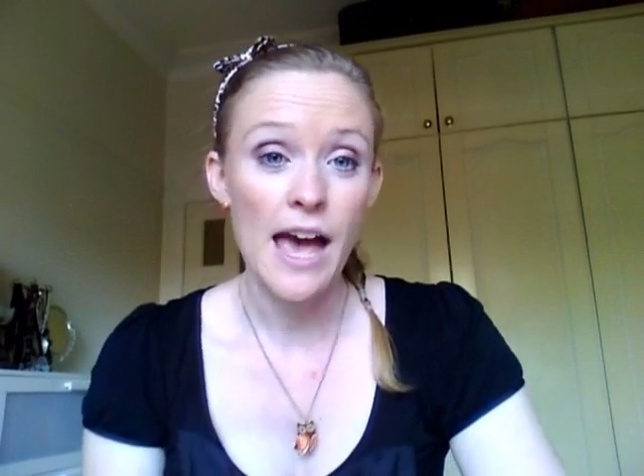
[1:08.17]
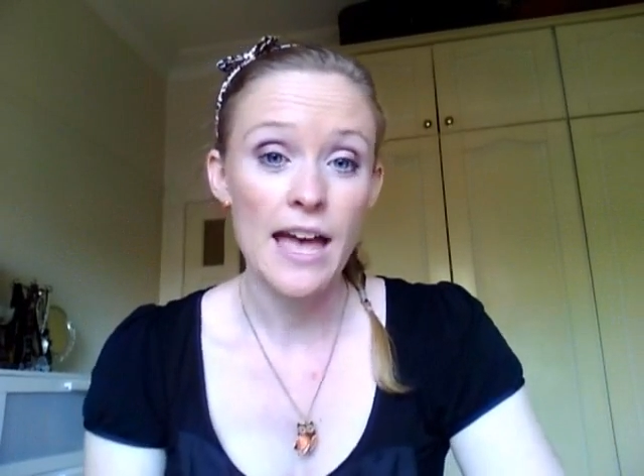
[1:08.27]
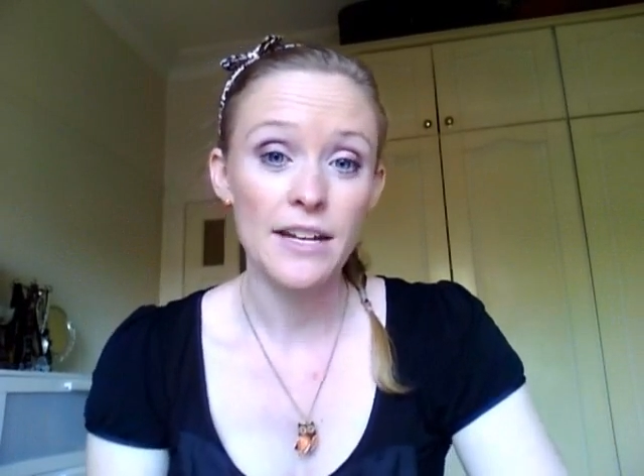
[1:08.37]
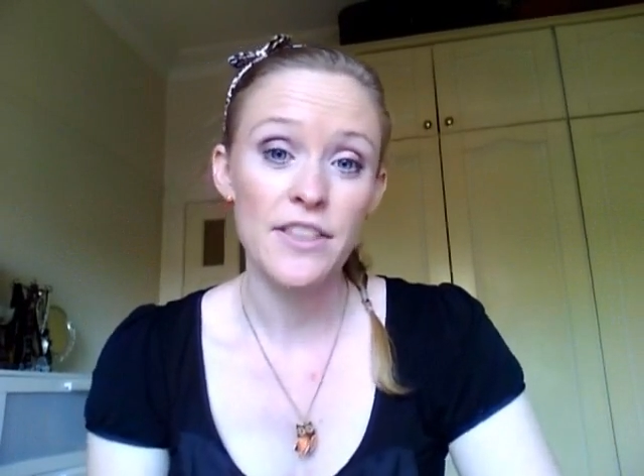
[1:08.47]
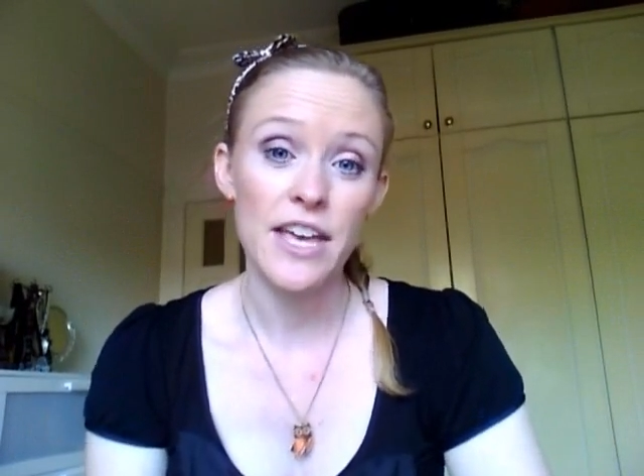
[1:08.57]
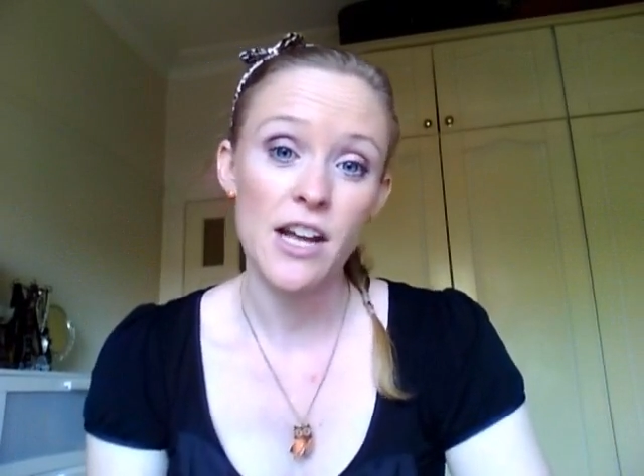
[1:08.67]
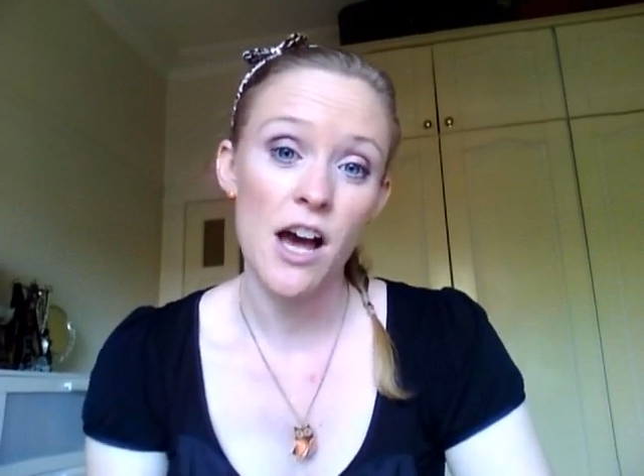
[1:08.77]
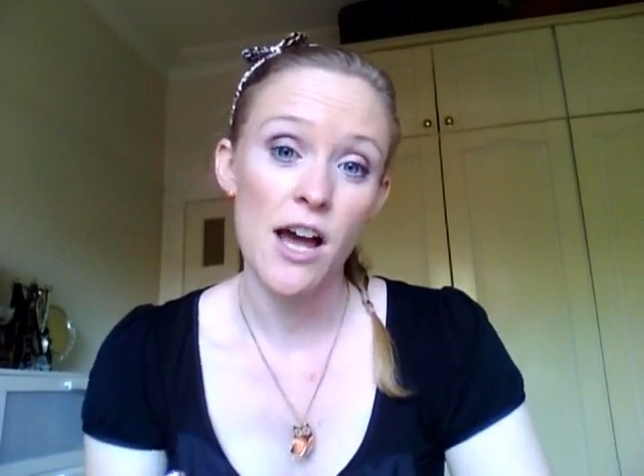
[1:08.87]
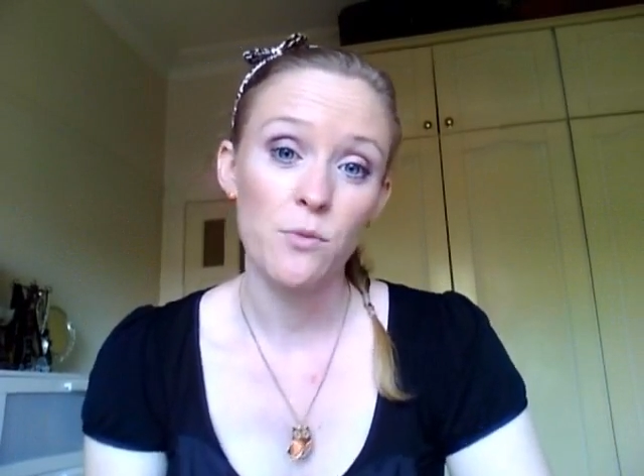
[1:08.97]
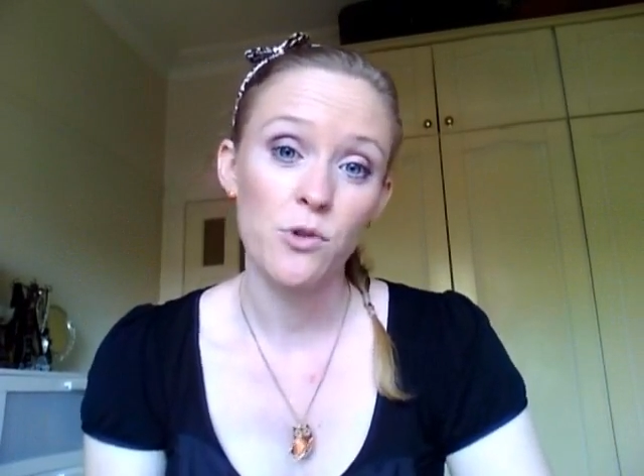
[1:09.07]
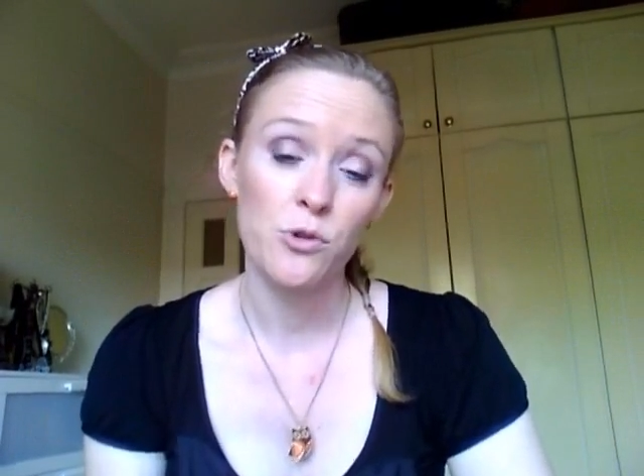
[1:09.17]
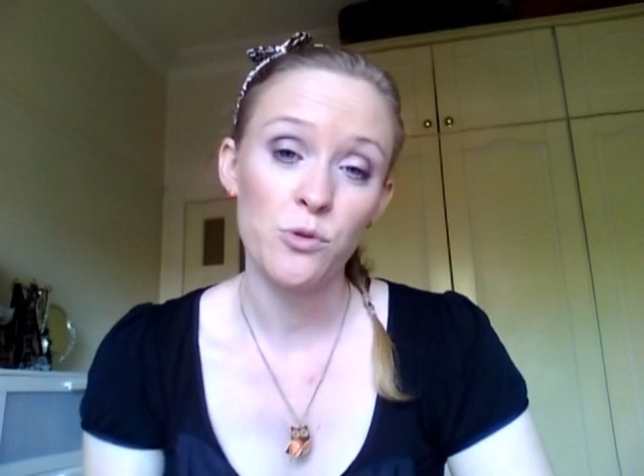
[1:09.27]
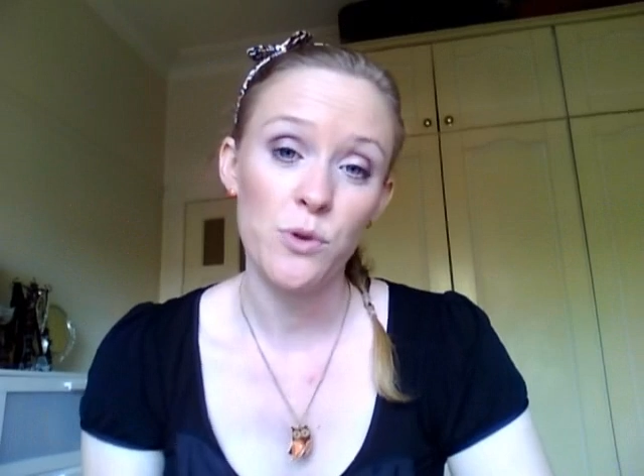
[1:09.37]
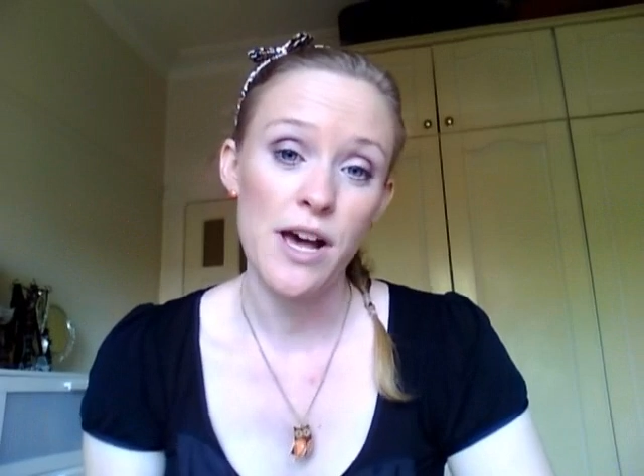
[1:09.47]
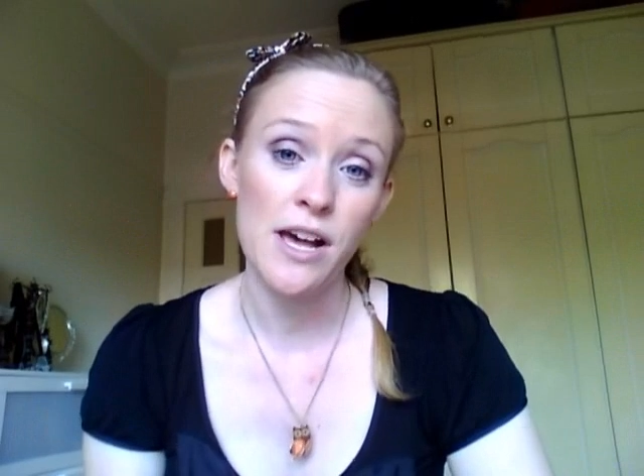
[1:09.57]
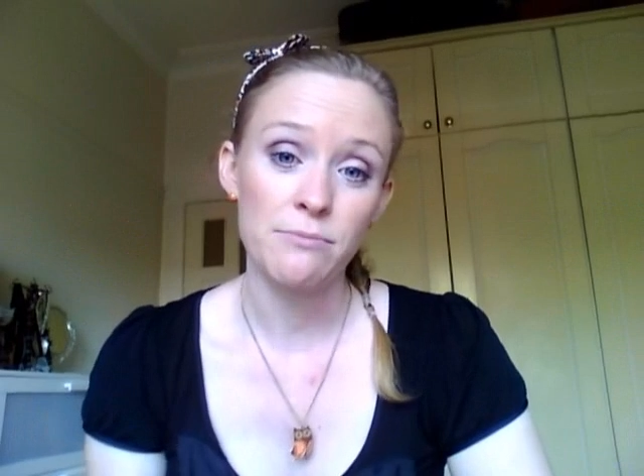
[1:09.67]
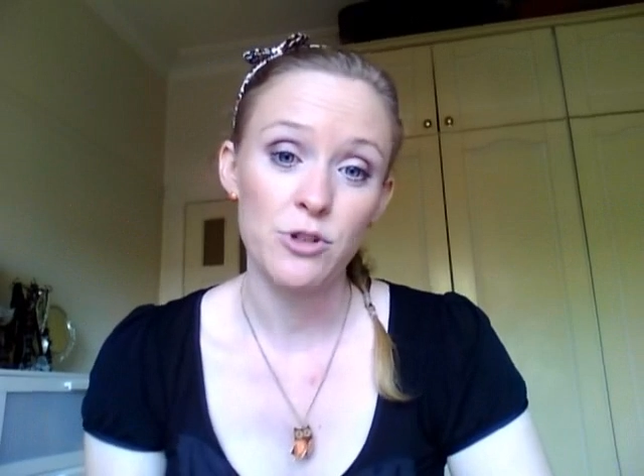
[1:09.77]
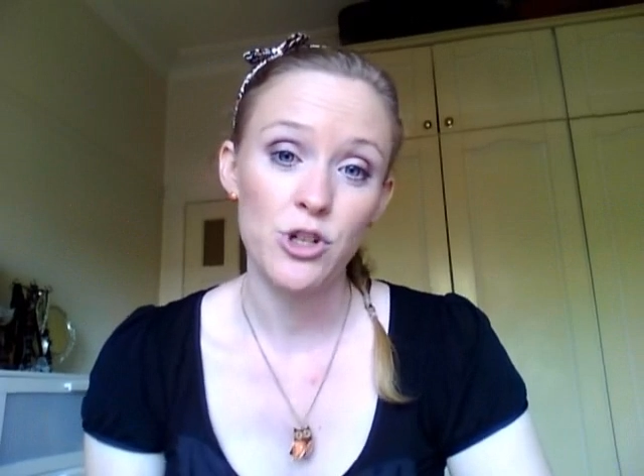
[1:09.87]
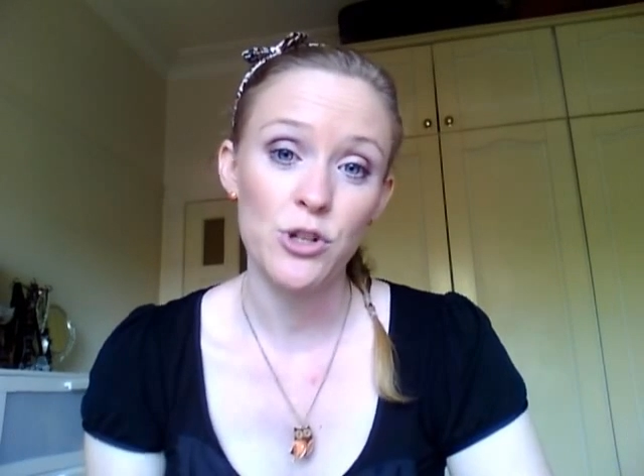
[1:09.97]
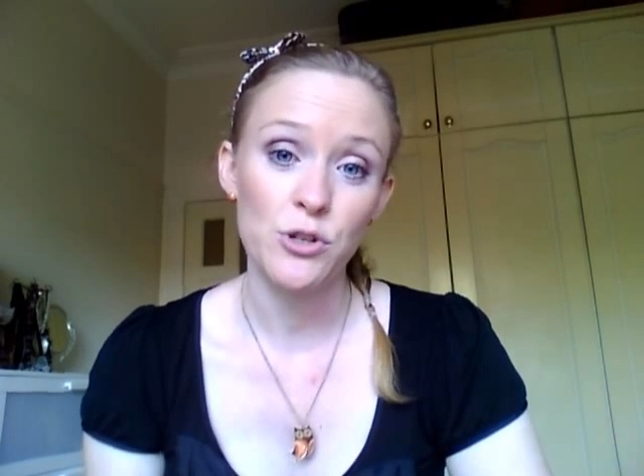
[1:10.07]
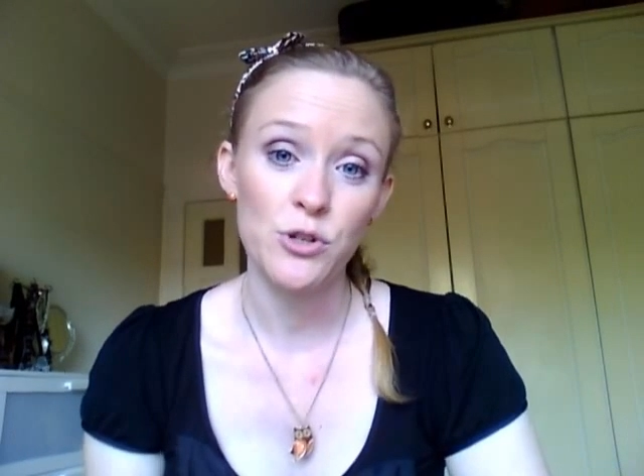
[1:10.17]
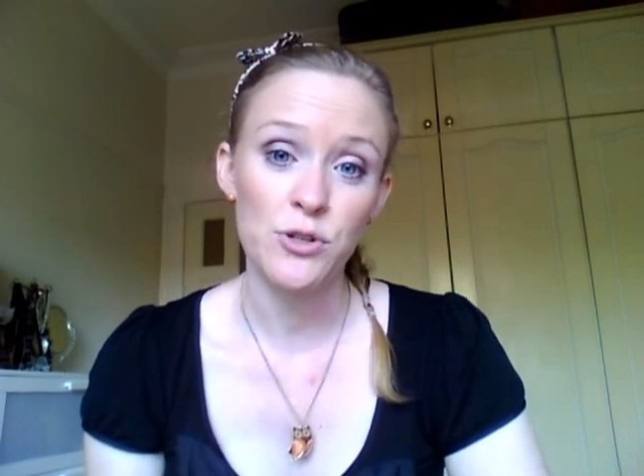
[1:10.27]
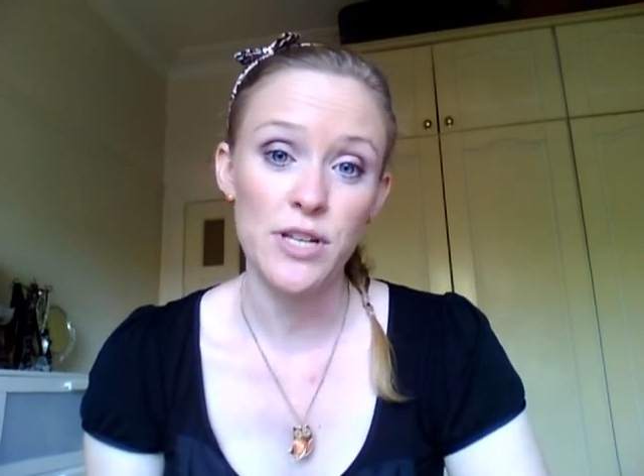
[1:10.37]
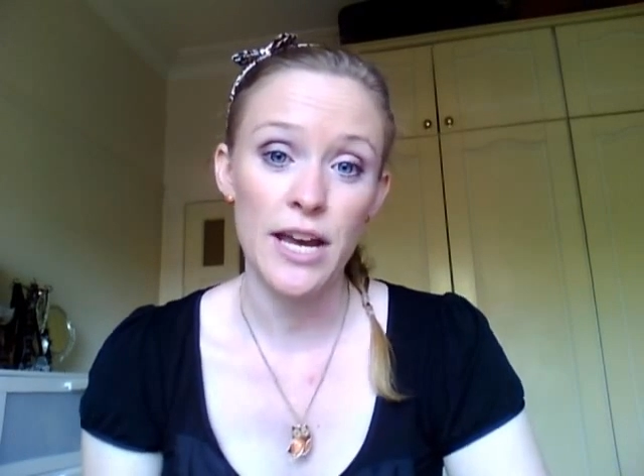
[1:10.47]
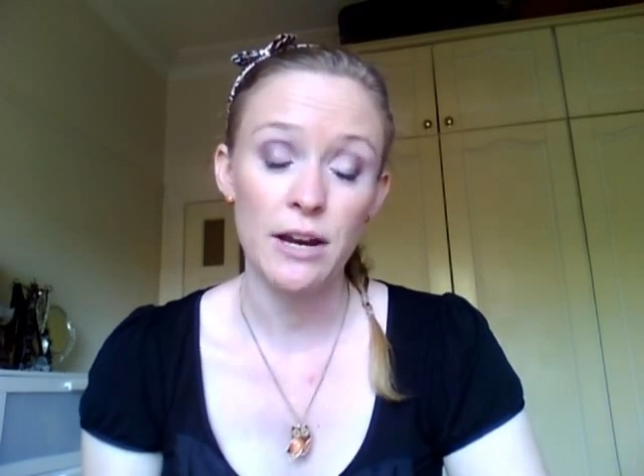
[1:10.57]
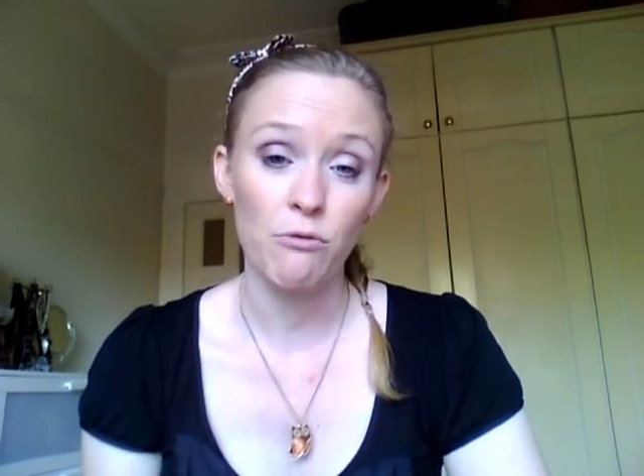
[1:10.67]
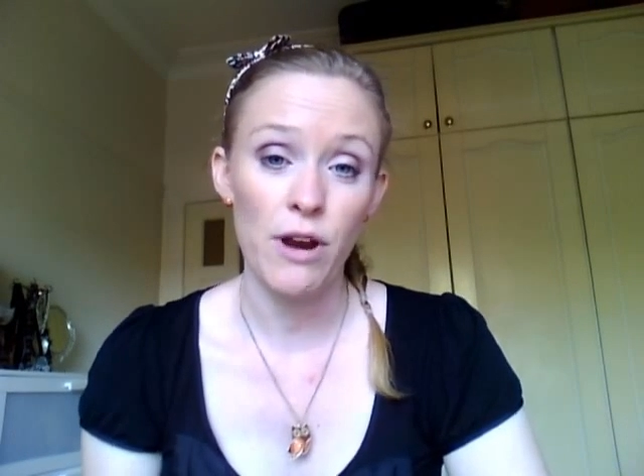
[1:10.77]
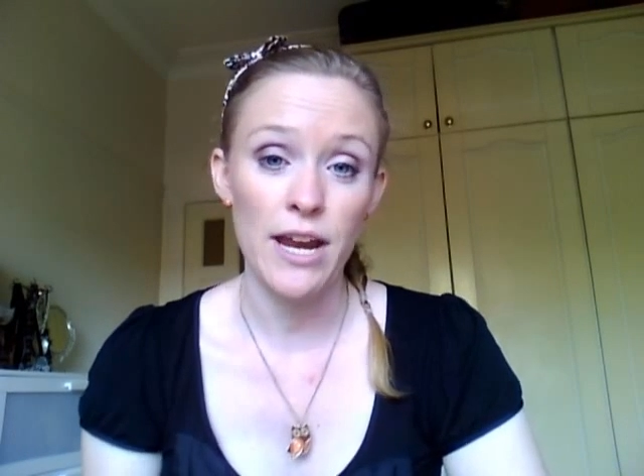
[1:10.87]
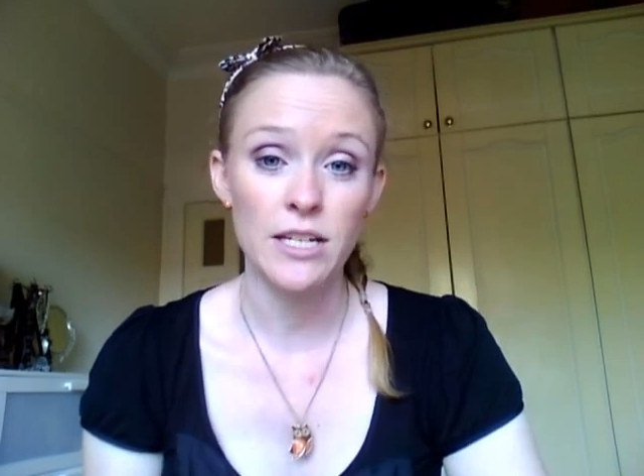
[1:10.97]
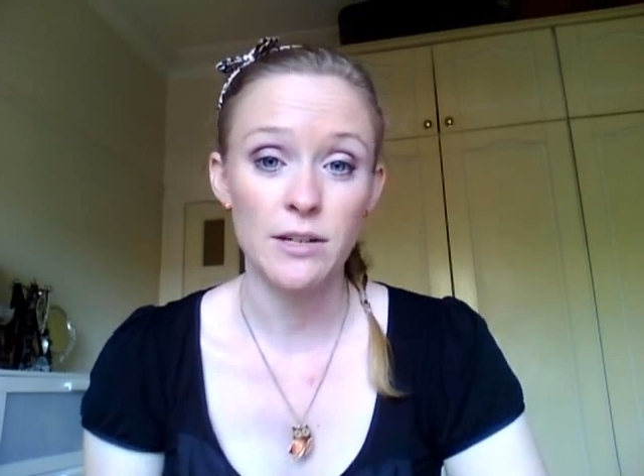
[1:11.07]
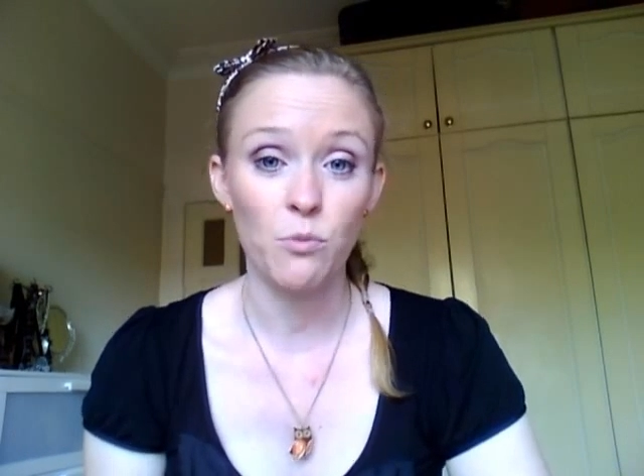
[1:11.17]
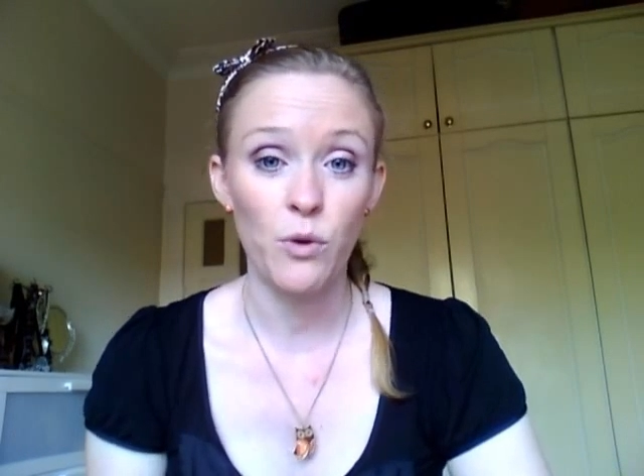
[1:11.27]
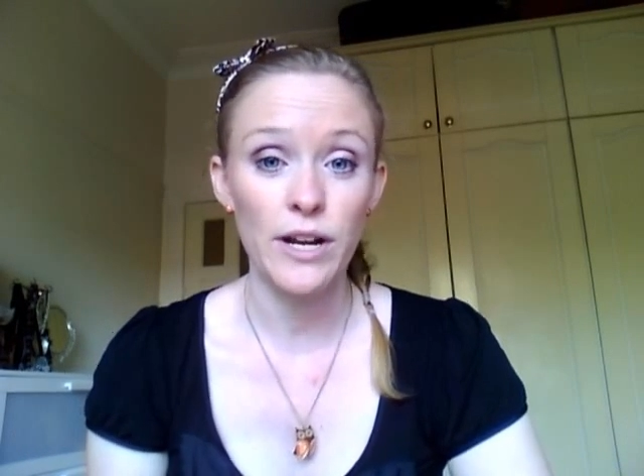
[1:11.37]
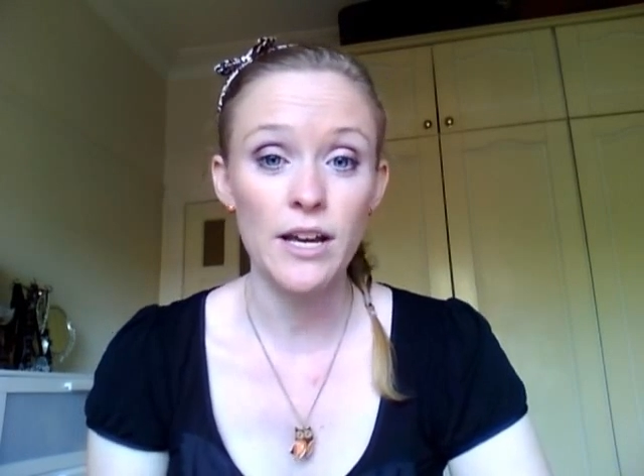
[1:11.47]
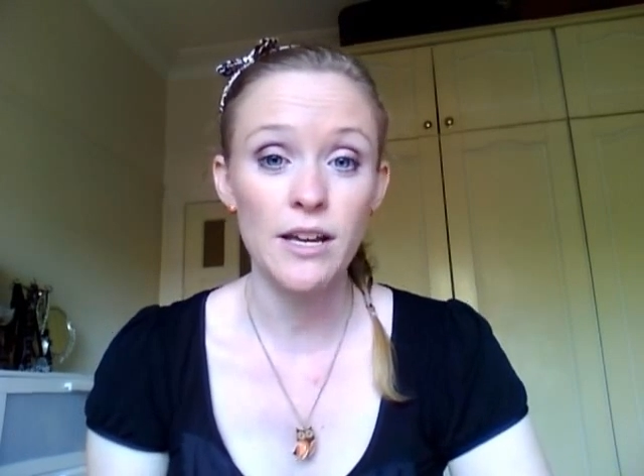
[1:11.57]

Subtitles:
And then I will choose a random winner.